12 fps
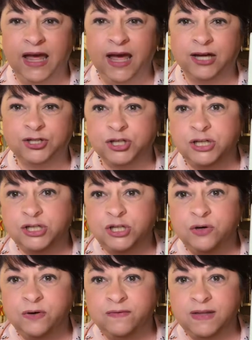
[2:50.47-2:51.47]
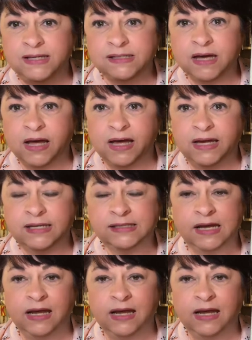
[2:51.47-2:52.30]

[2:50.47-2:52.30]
actually two of these guys,